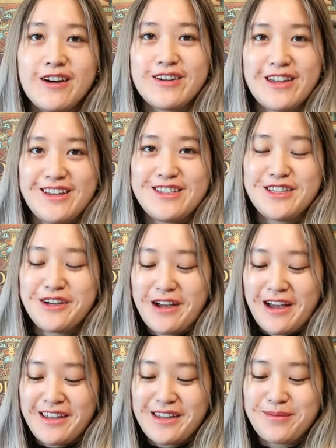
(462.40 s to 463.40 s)
Okay, so
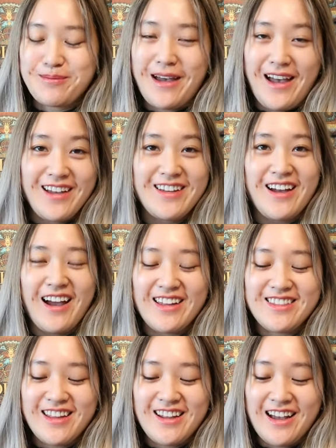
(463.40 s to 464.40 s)
I am back. I
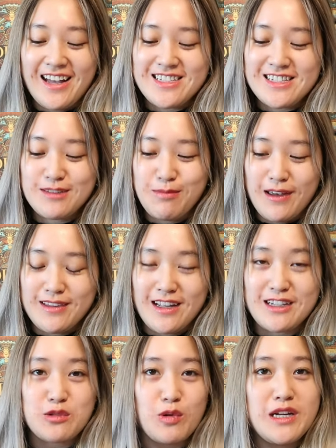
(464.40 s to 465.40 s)
think I just spent
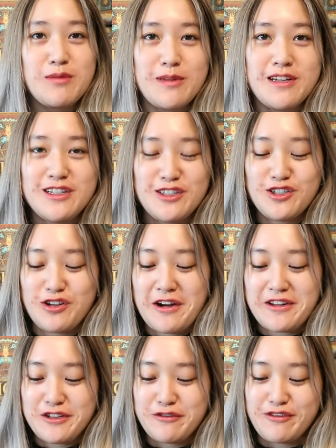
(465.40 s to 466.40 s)
like 20 minutes trying
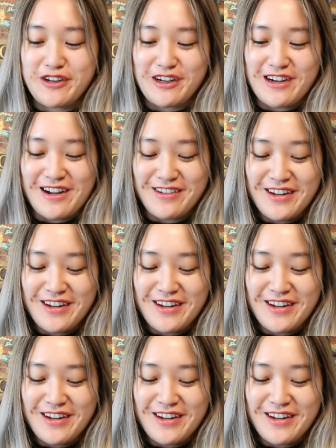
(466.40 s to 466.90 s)
to figure out